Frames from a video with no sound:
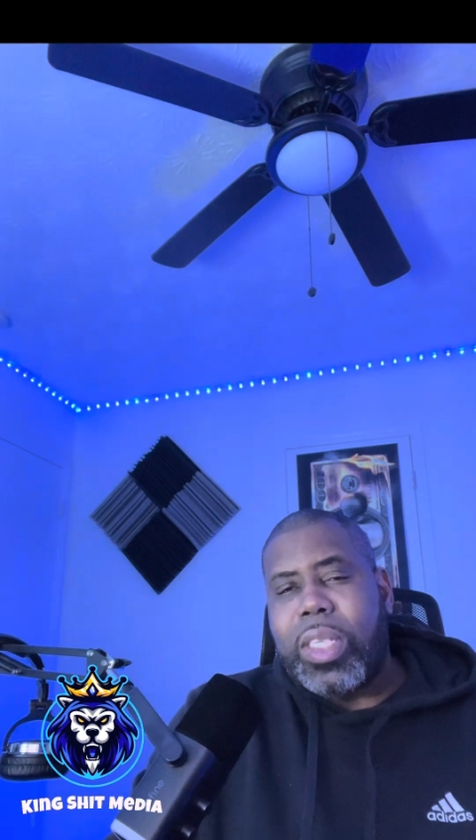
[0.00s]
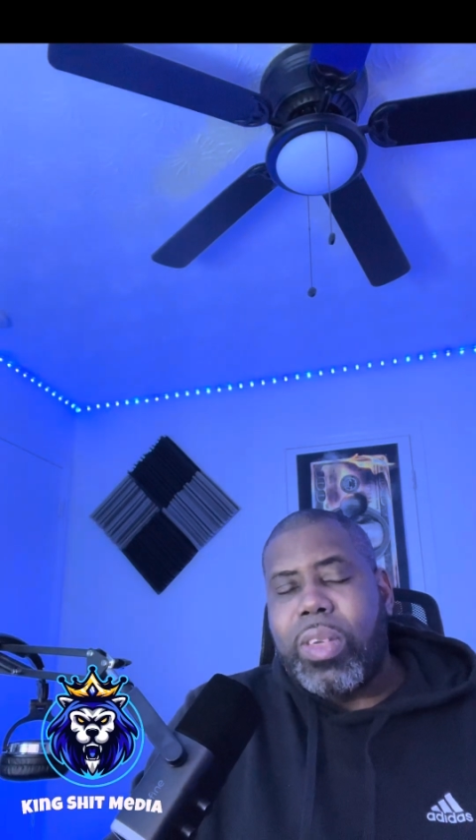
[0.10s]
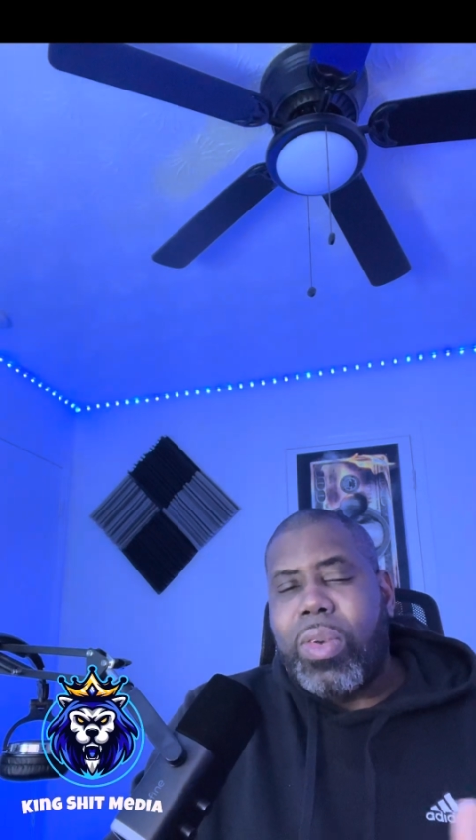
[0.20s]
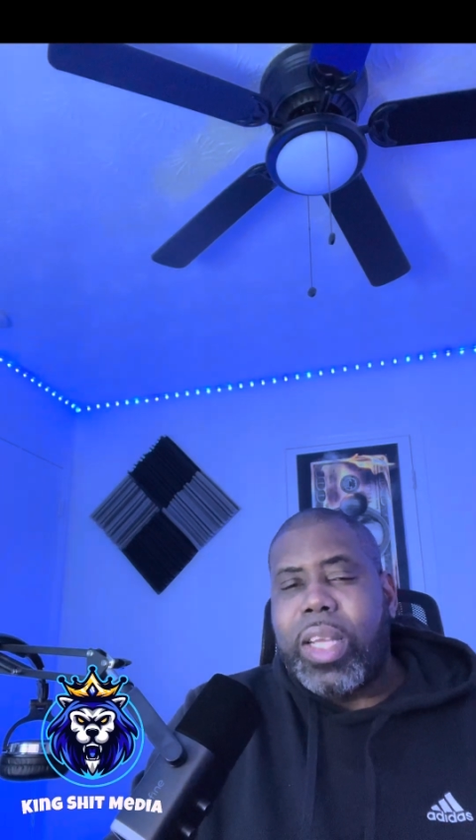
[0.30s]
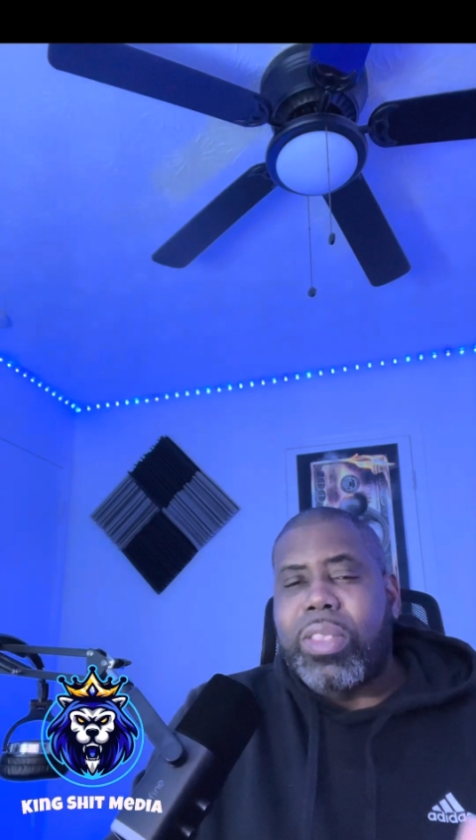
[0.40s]
you
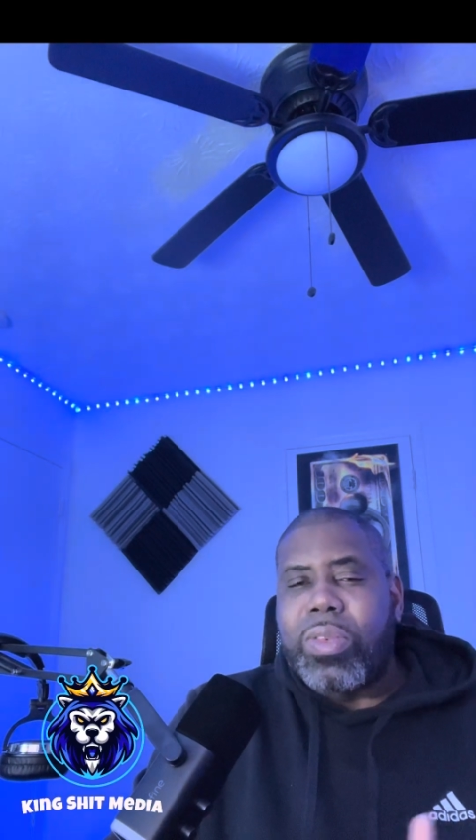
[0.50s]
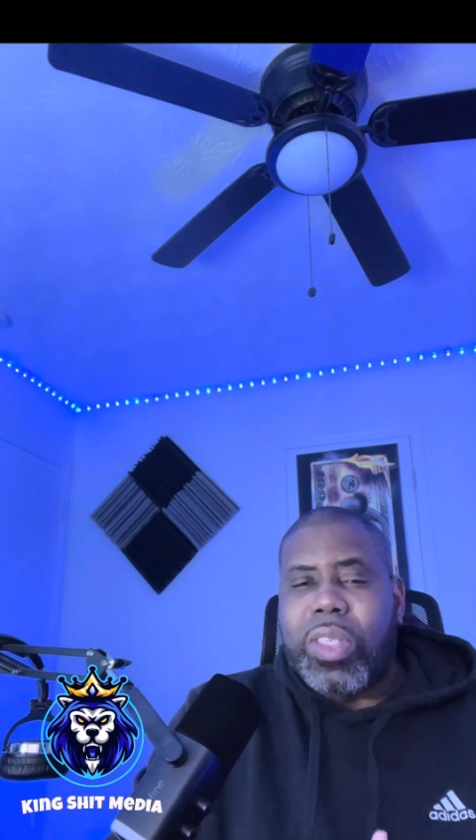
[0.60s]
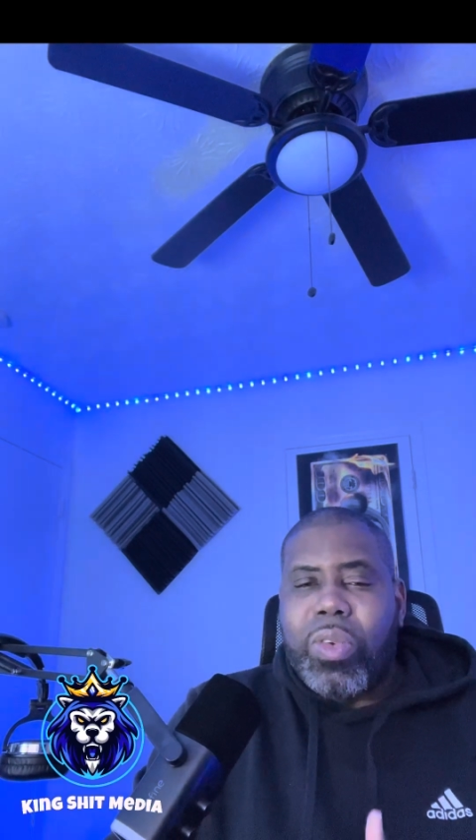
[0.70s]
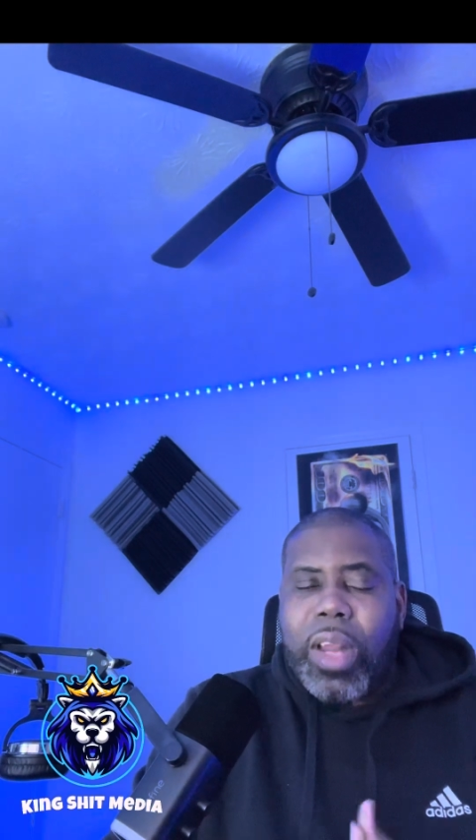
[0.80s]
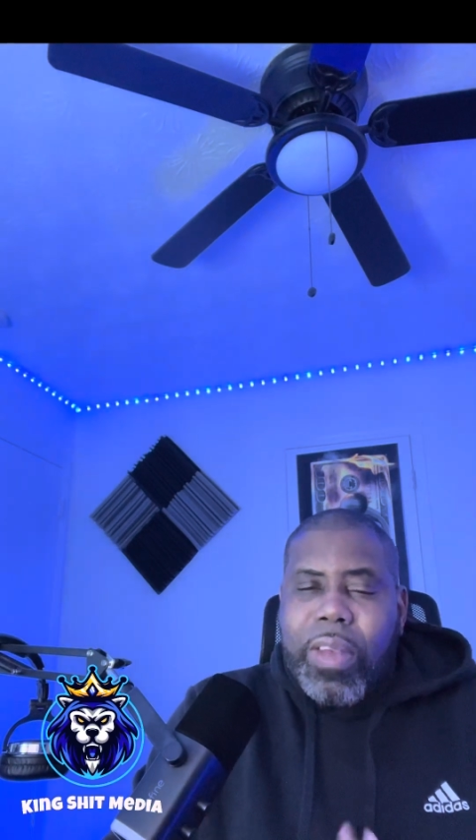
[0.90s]
don't got
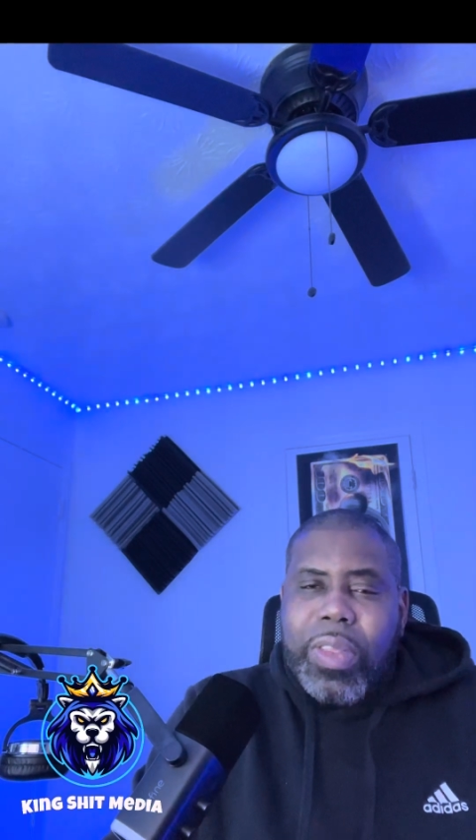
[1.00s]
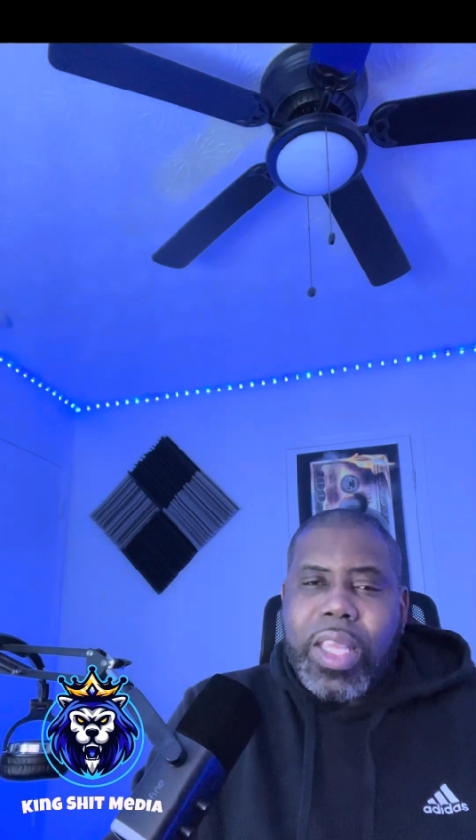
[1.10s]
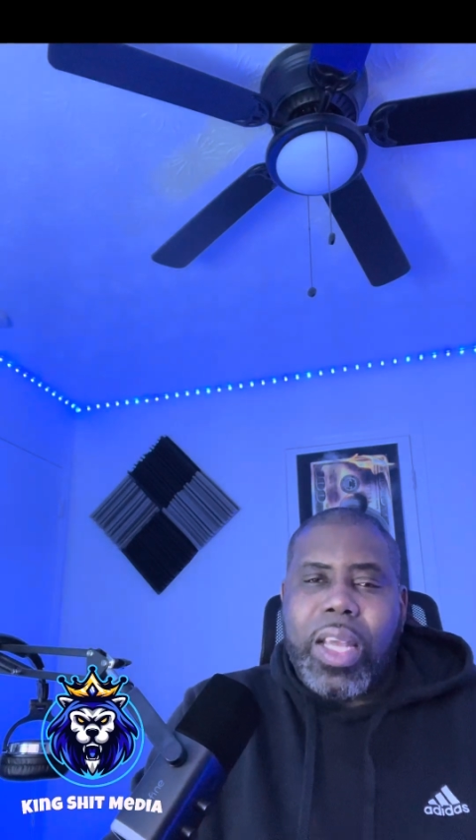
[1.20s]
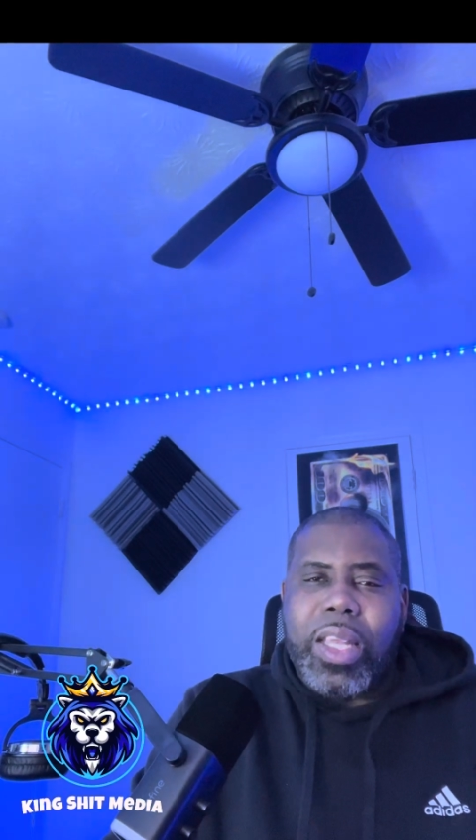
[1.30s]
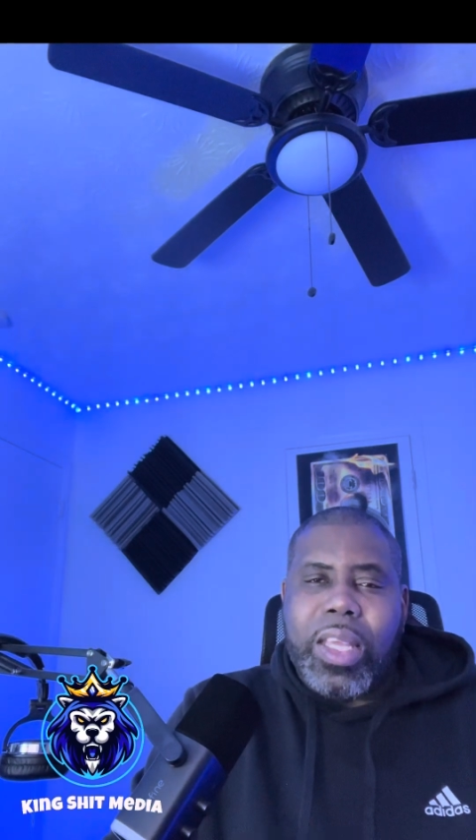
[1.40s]
your life
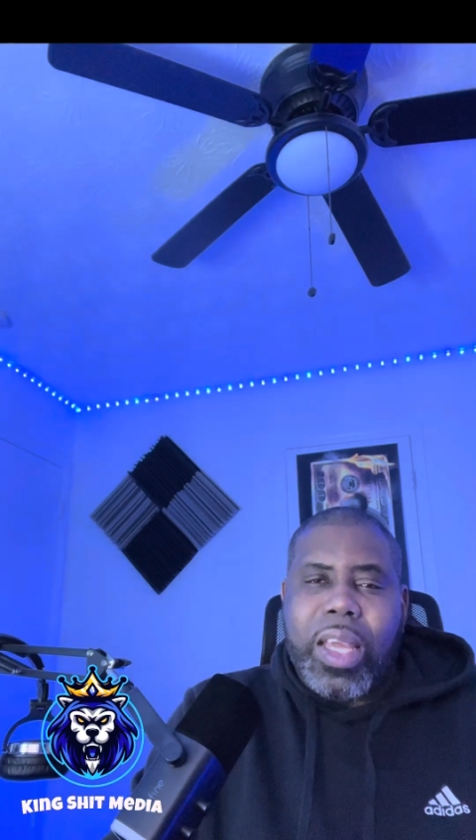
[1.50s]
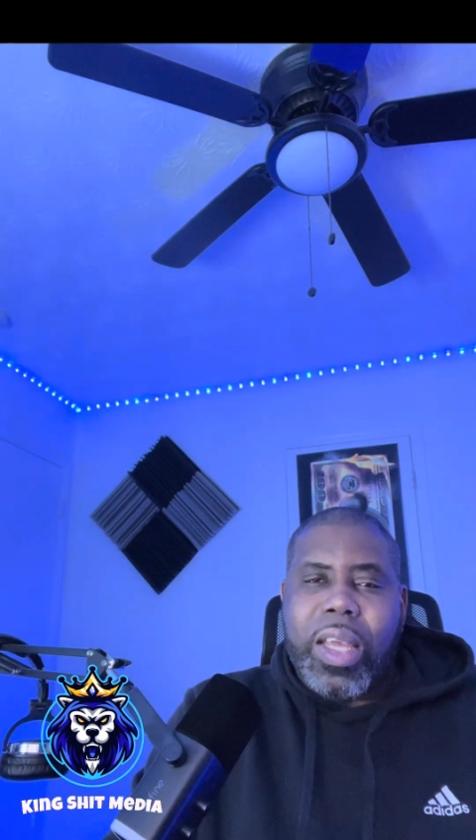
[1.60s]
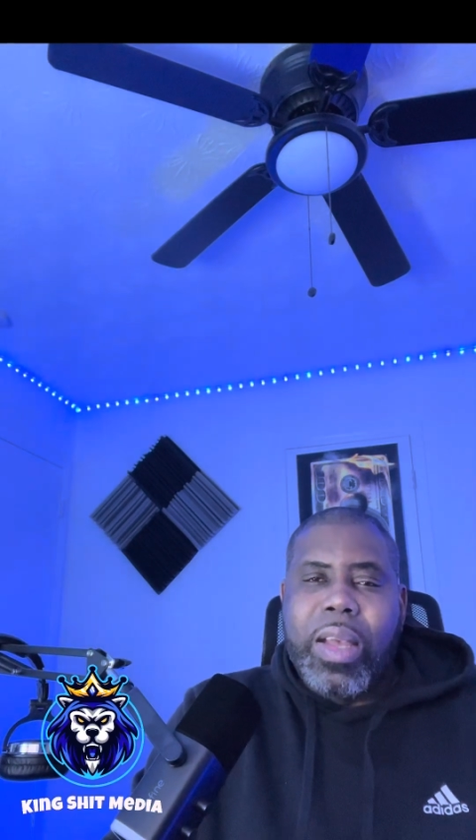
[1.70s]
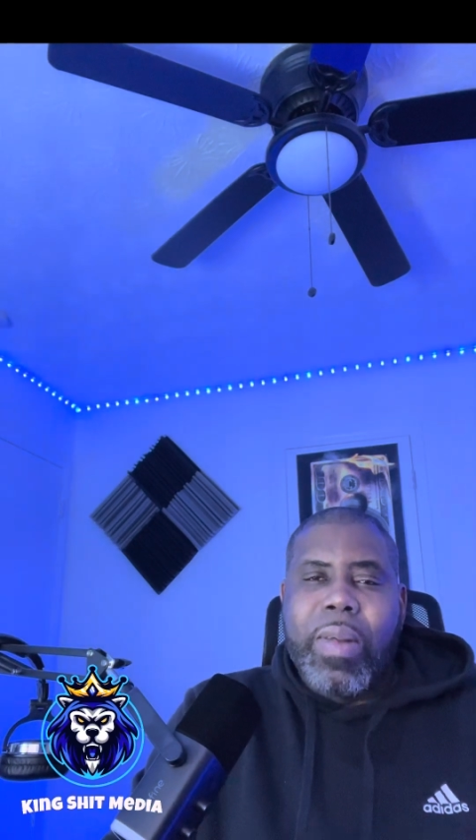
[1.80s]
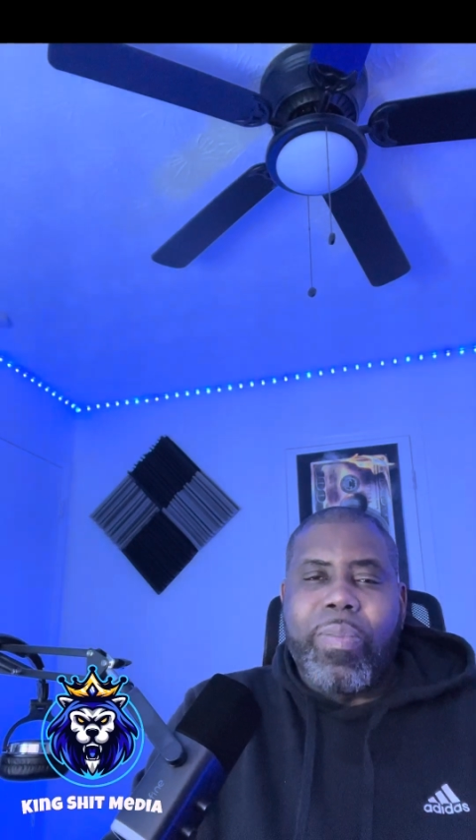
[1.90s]
together yet.